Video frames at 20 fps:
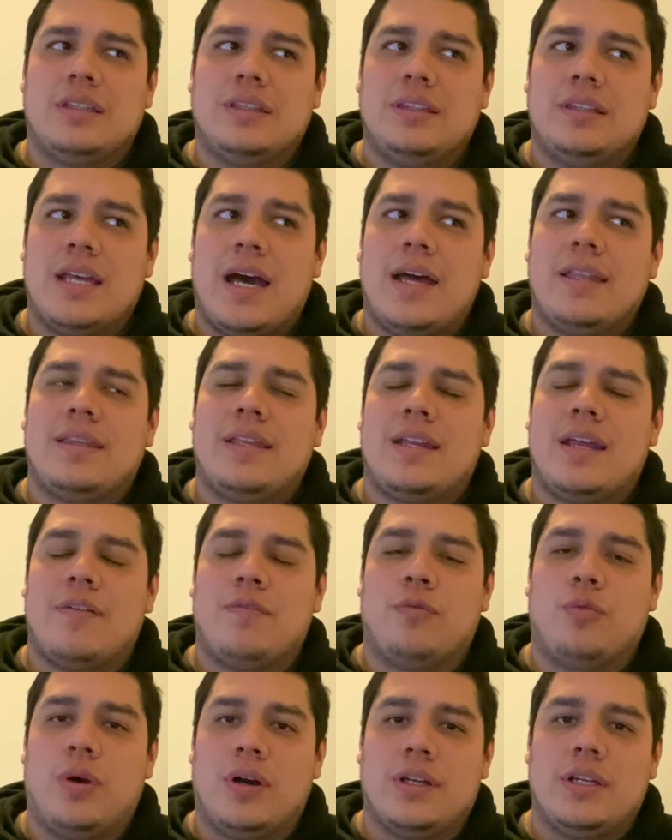Not that
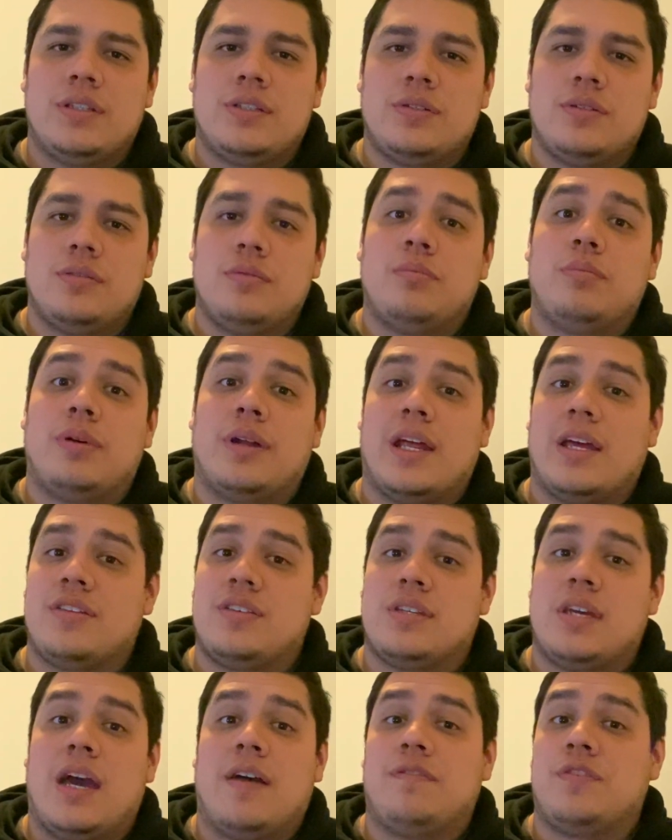I've wanted to, but
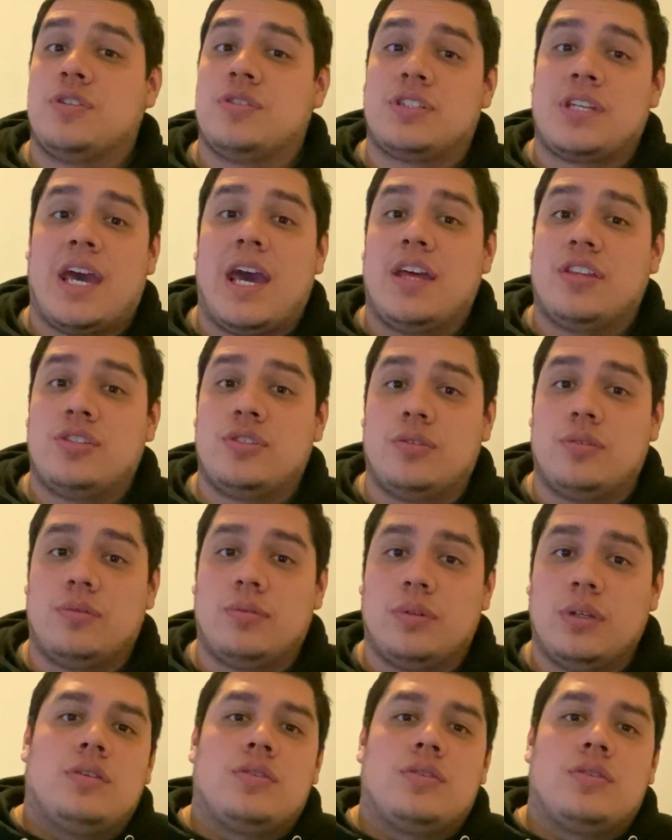I've just had to.